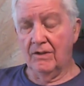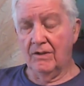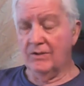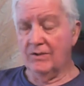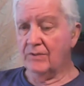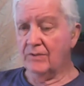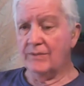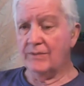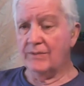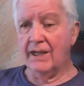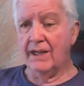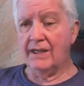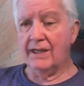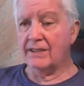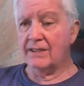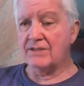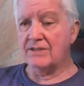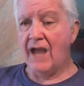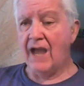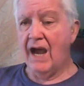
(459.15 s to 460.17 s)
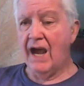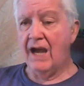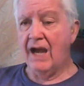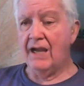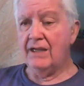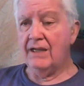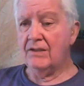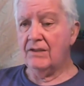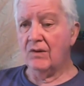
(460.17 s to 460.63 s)
You make it as
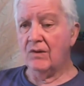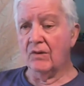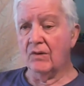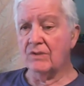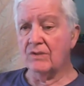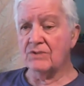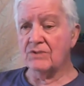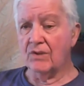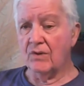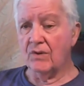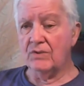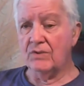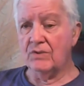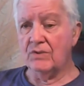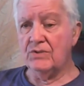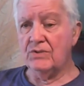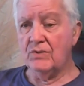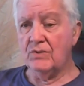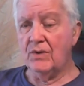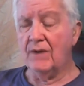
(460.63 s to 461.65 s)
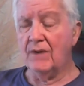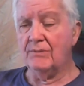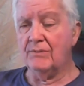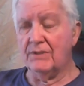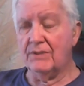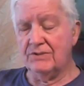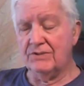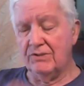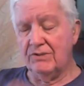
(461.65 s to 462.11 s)
high or as low as you want,
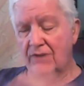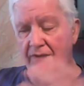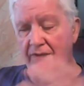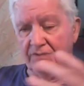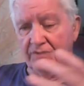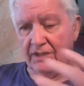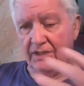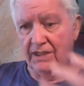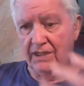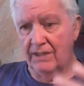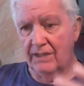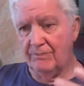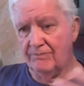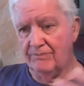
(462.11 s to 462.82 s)
but you have to keep